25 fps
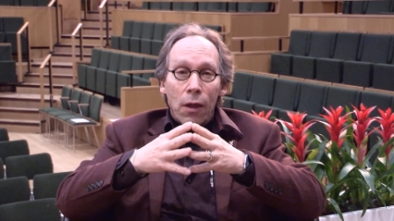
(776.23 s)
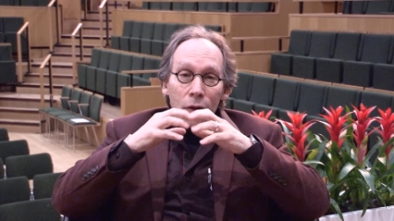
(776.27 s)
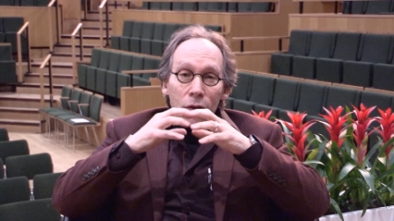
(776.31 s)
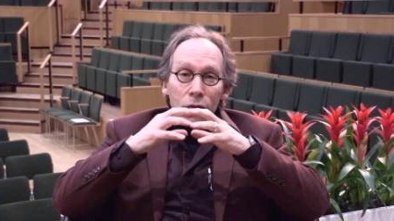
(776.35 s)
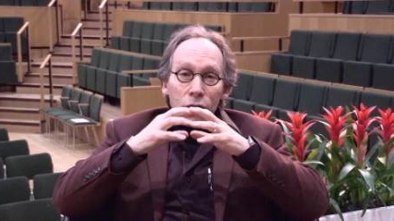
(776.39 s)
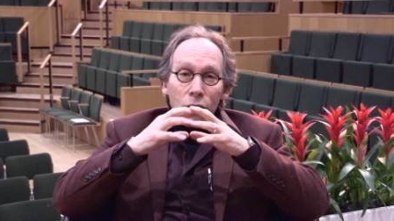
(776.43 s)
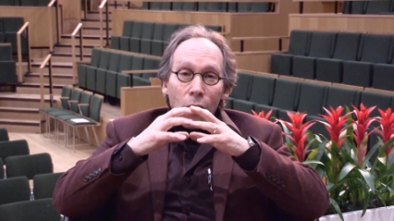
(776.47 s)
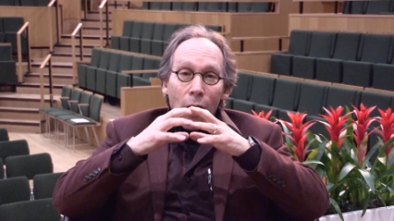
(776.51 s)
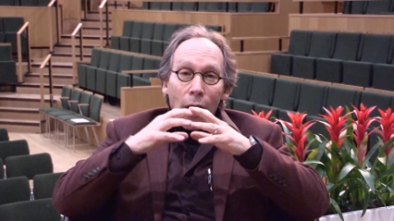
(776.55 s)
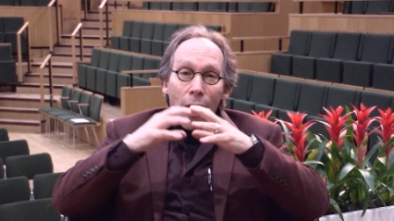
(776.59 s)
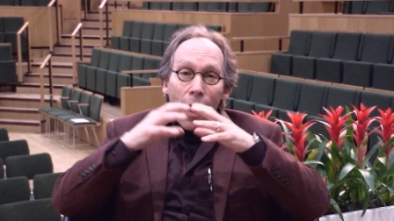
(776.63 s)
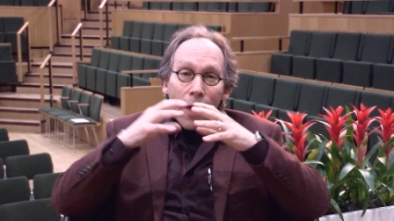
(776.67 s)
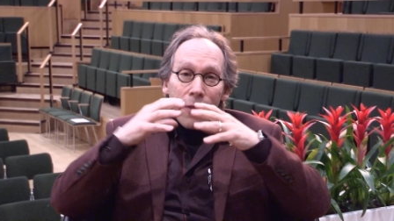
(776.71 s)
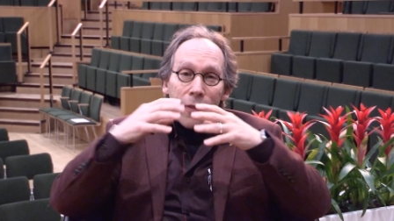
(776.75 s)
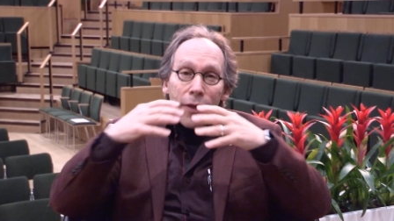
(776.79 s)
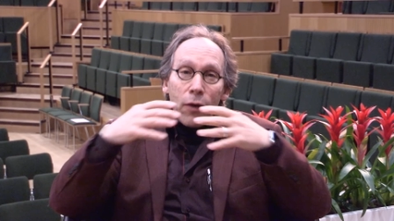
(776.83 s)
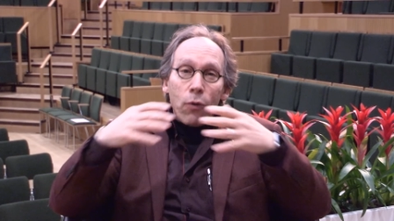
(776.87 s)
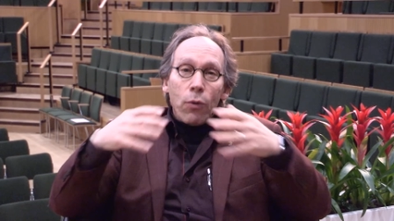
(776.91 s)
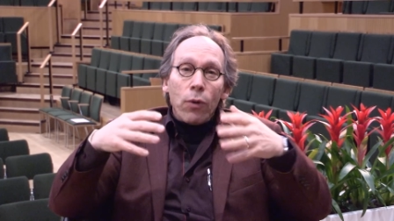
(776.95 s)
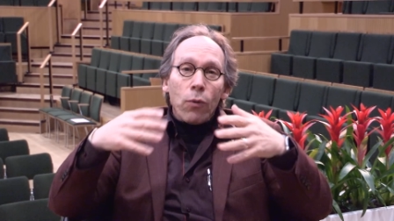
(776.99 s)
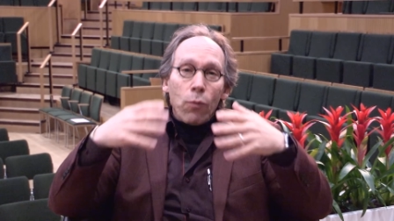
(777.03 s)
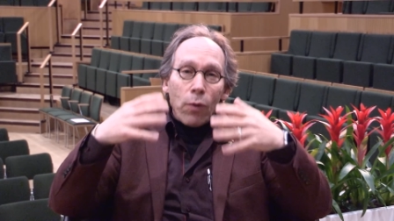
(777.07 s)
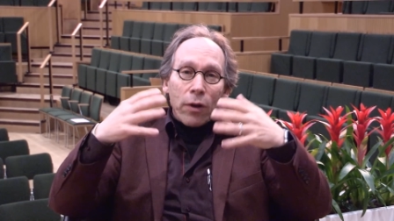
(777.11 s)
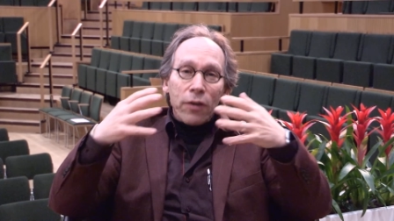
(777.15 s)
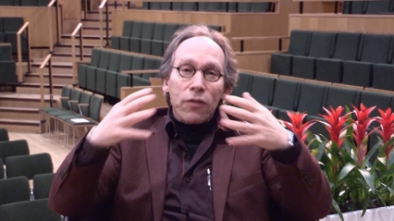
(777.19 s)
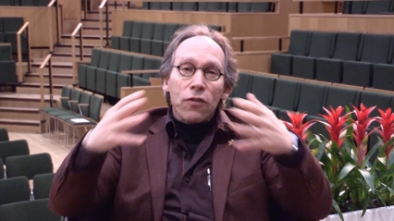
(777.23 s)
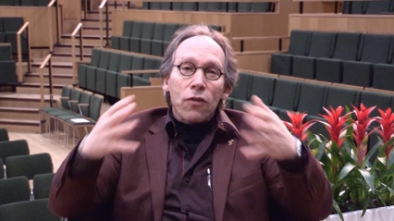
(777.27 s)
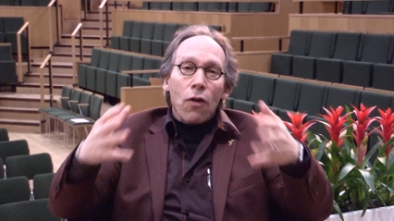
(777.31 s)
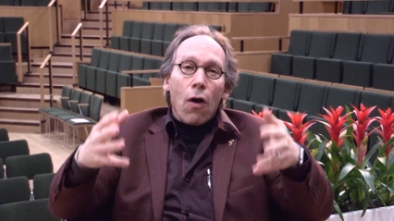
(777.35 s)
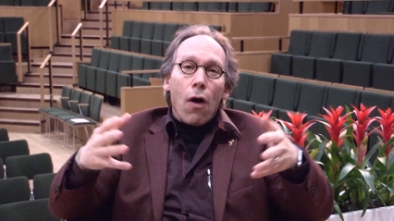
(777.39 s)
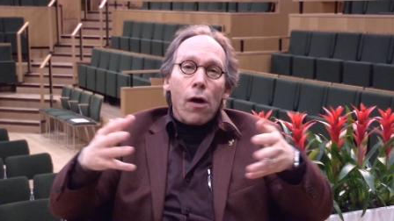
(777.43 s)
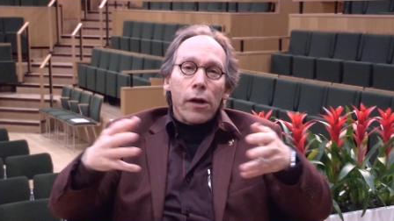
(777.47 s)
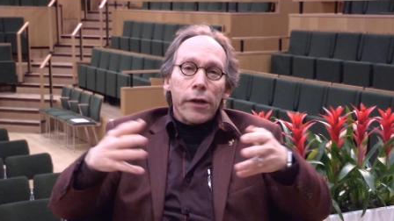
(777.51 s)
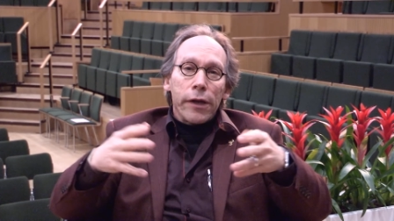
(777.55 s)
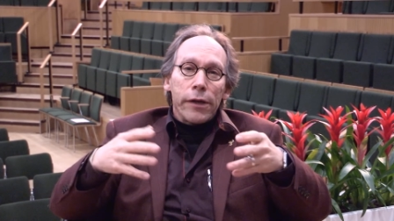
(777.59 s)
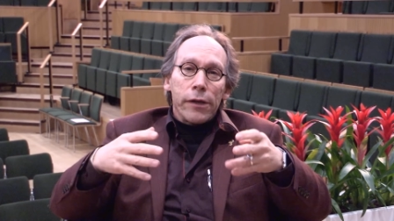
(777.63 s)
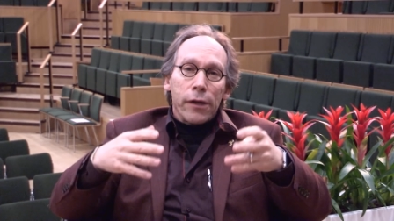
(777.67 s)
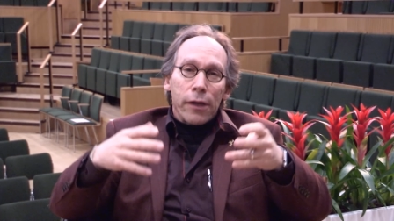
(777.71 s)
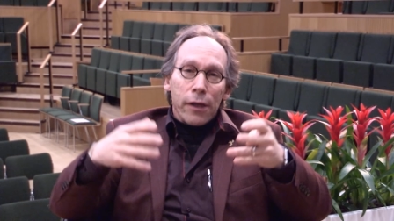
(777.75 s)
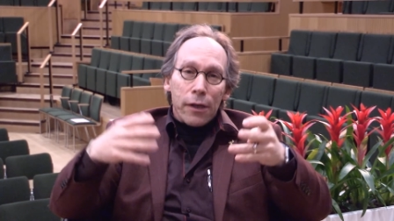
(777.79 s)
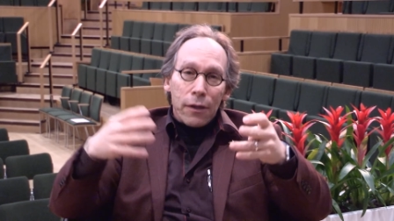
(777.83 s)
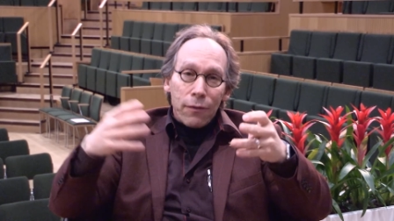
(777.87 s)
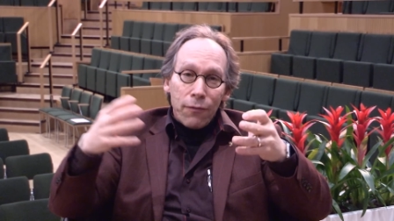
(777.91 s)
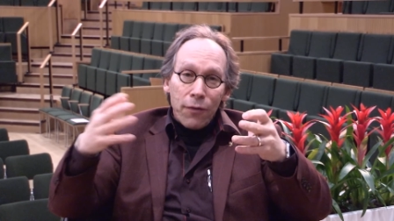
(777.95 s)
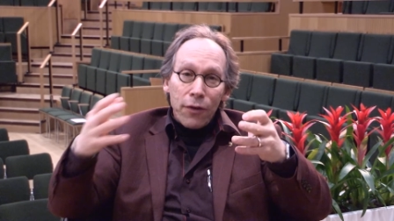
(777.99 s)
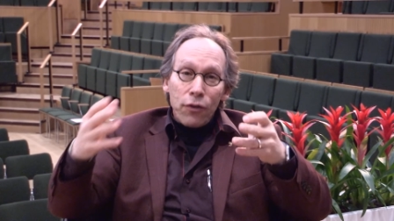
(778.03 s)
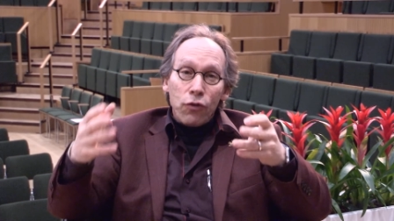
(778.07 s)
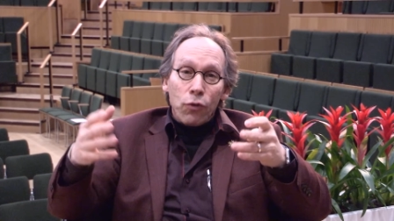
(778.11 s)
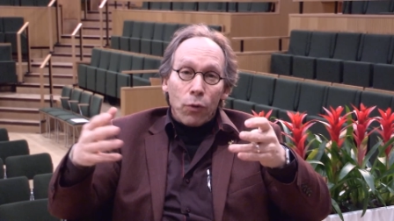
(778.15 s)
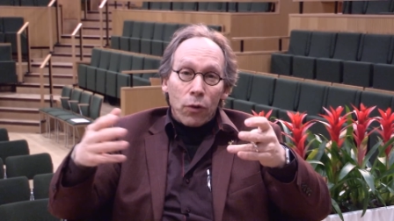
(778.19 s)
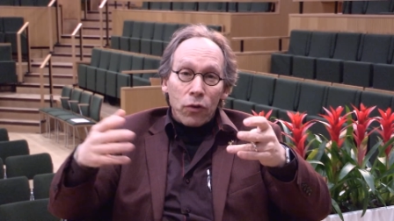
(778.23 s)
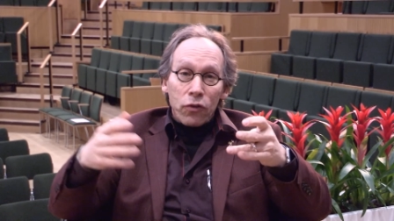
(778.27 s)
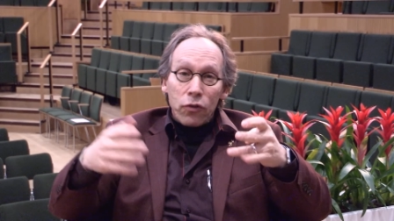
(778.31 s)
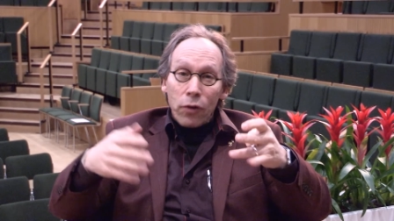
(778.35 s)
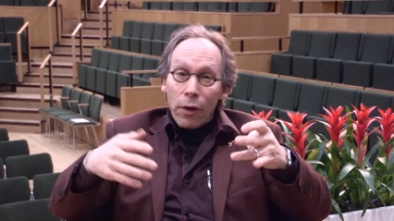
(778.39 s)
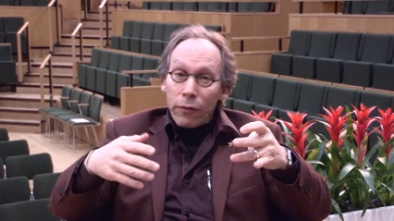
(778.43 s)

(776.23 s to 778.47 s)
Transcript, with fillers: So I, I think when one's talking to individuals,